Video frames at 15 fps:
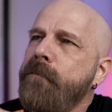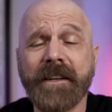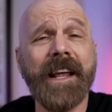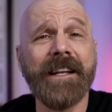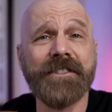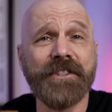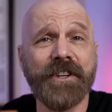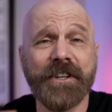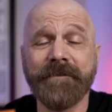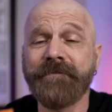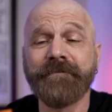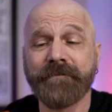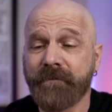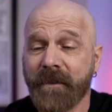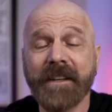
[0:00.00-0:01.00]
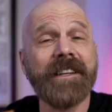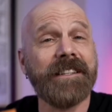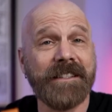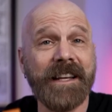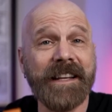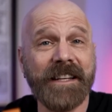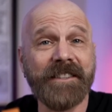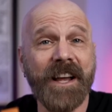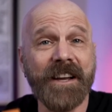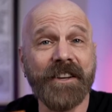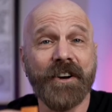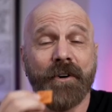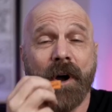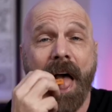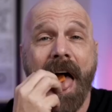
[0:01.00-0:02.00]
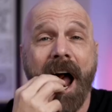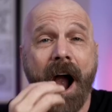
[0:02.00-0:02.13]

Tastes good, tastes kind of like a taco.